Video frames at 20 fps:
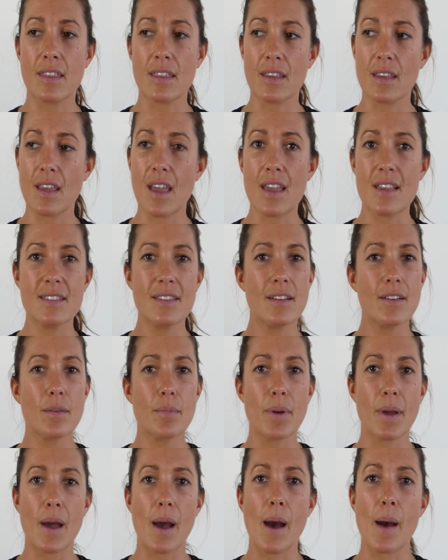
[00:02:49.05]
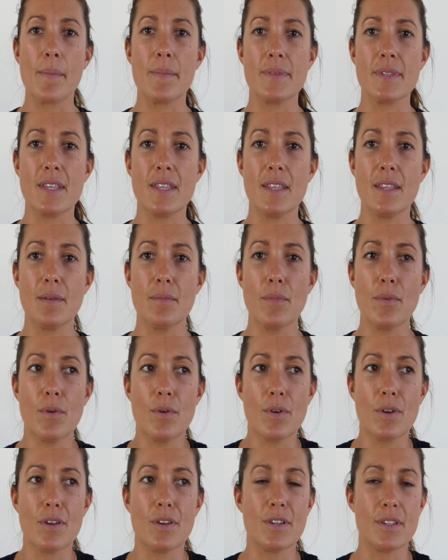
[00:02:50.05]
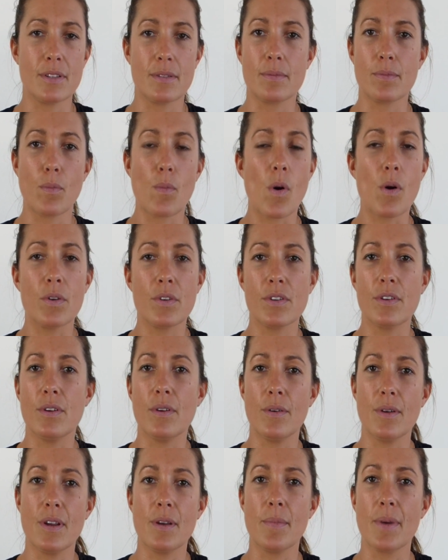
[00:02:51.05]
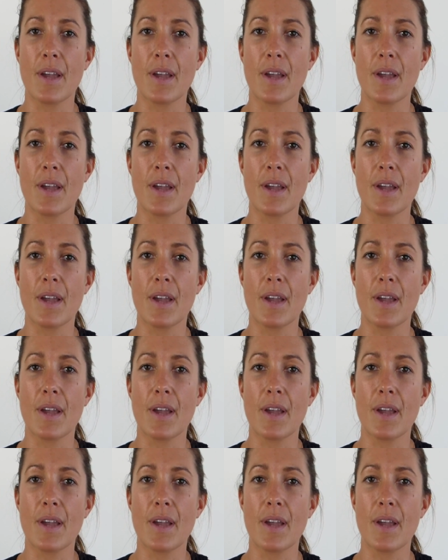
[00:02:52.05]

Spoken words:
the easier it becomes, and the more you just want to do it,